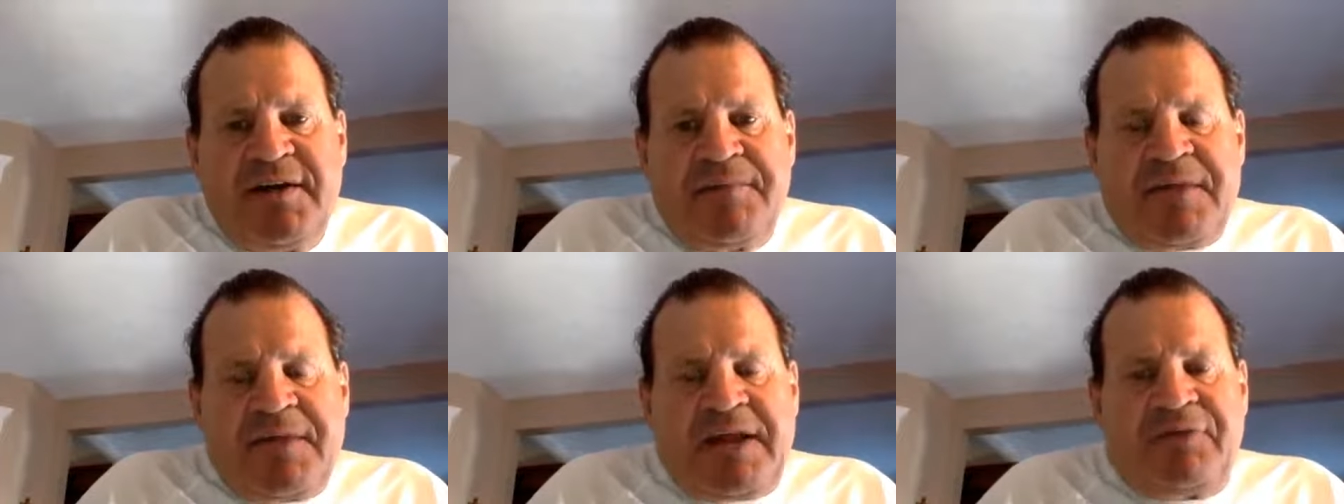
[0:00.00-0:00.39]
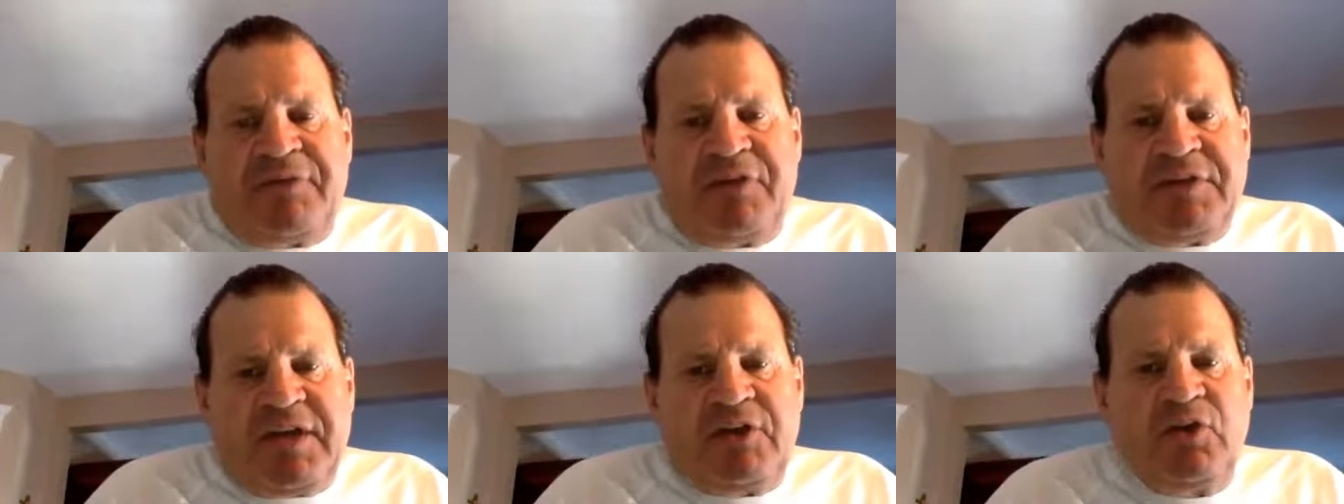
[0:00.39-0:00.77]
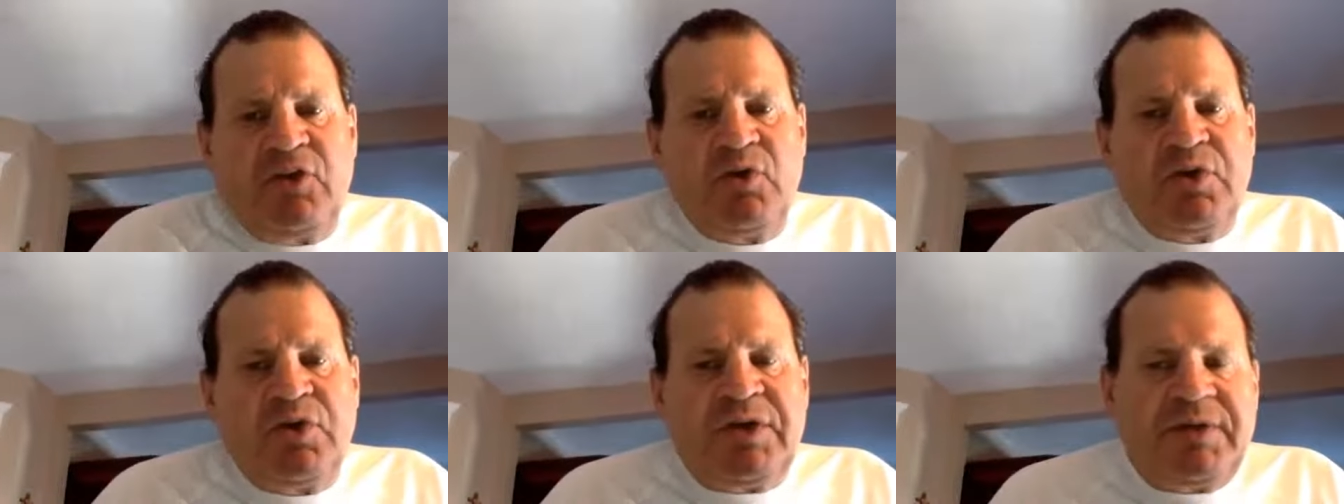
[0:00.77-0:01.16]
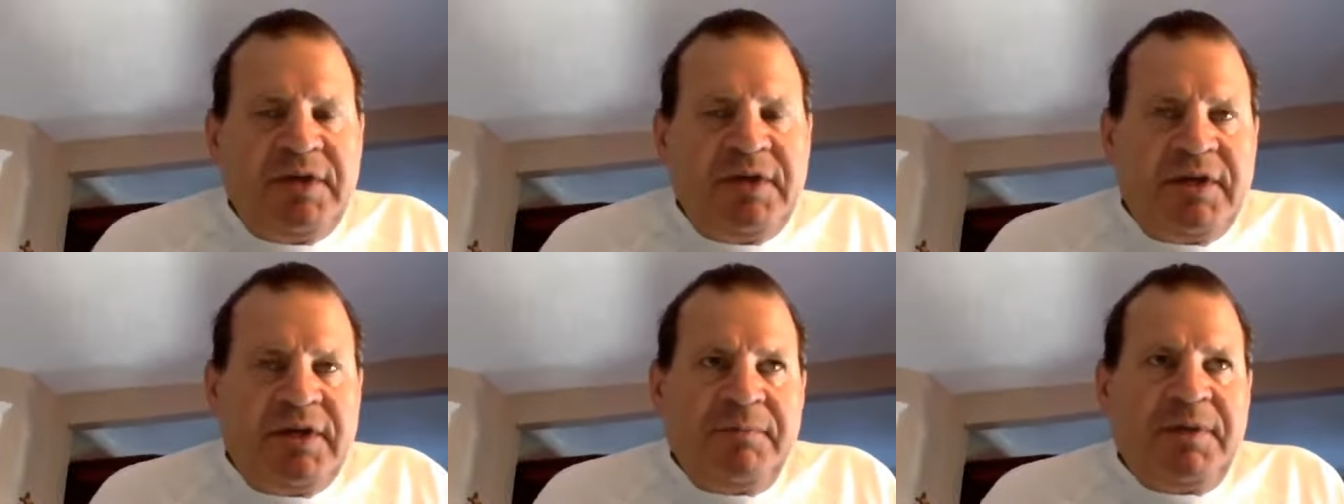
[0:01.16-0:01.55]
And I think they knew that
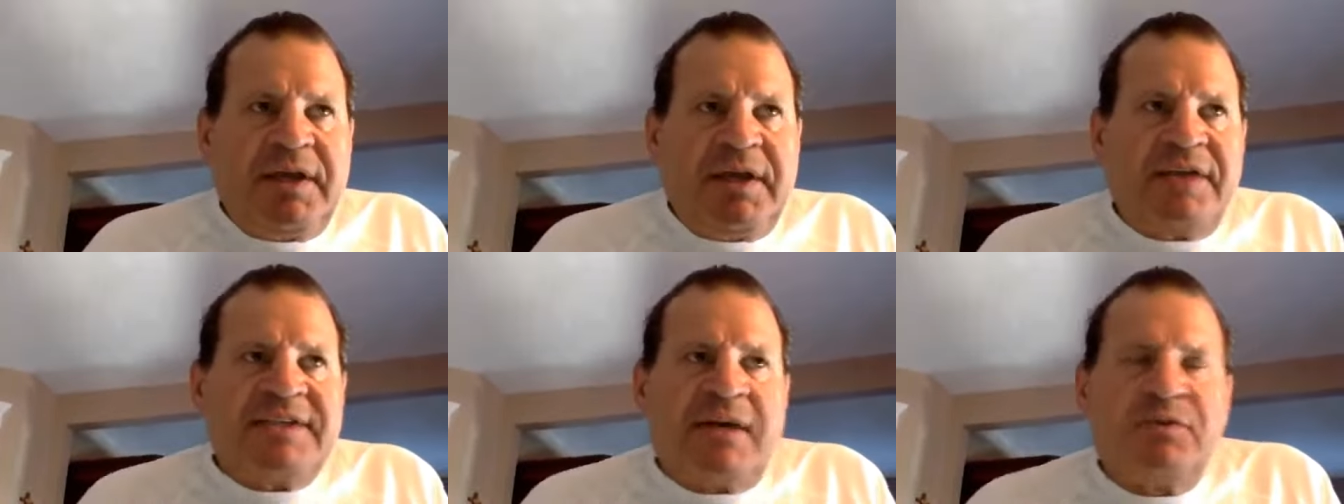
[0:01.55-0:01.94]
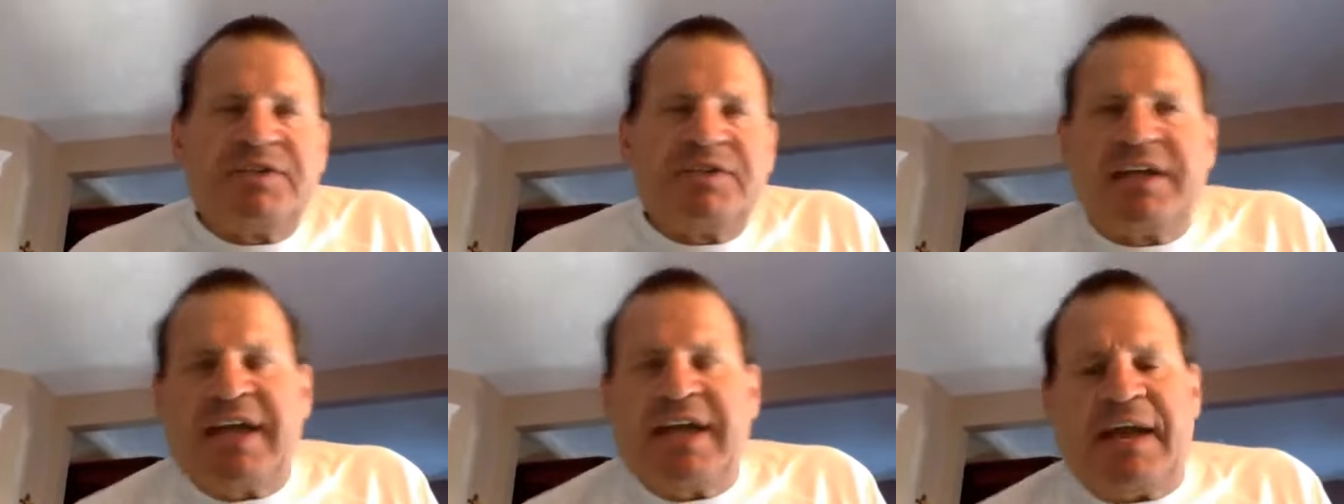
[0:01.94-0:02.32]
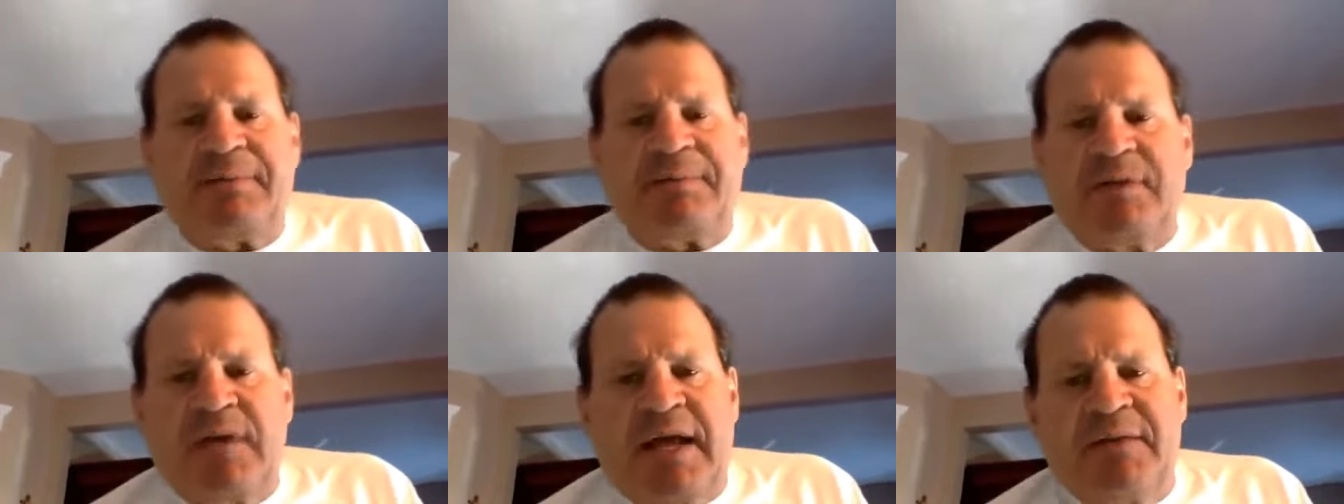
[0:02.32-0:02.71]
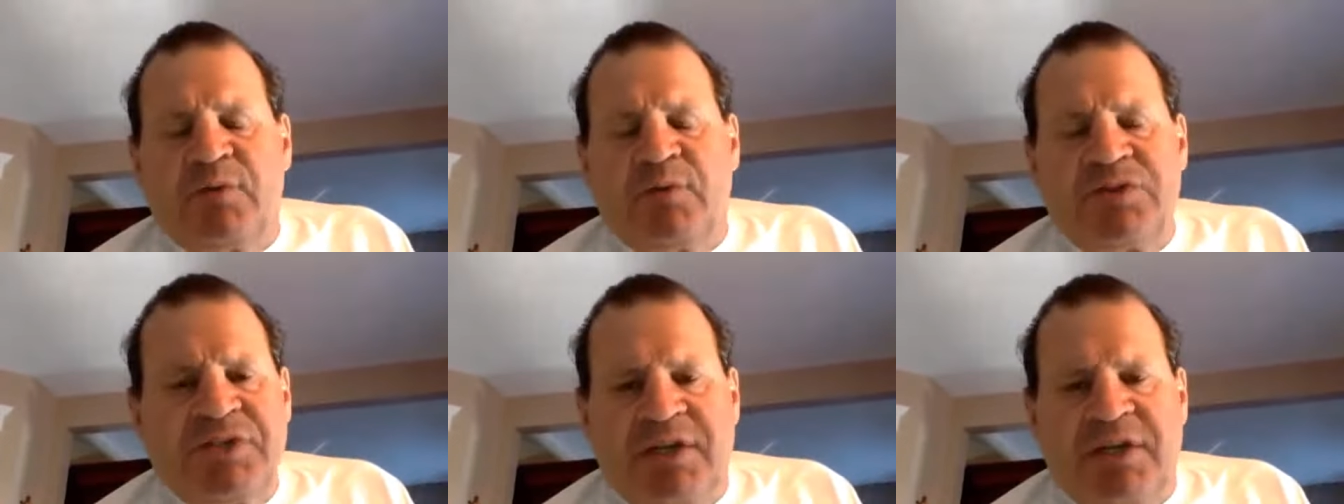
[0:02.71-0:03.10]
because I was the captain, it
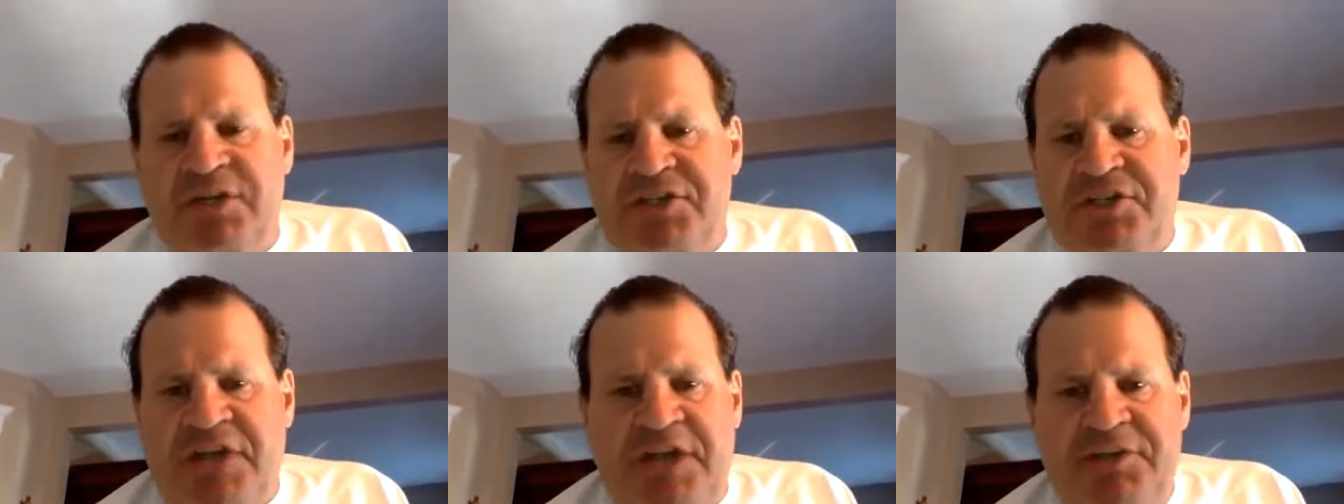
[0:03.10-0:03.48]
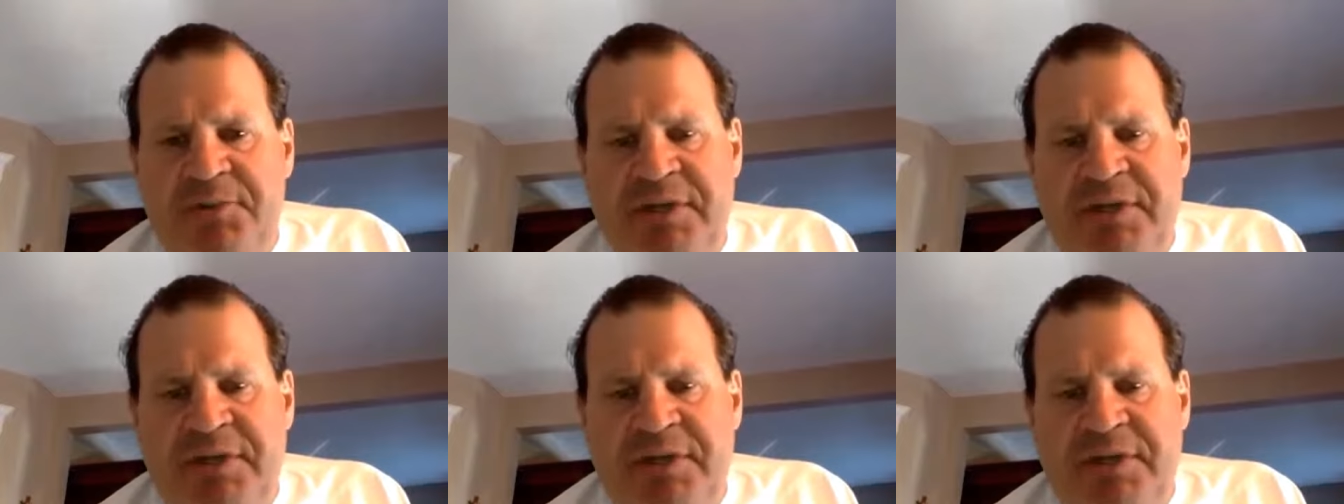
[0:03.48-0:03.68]
wasn't going to change me.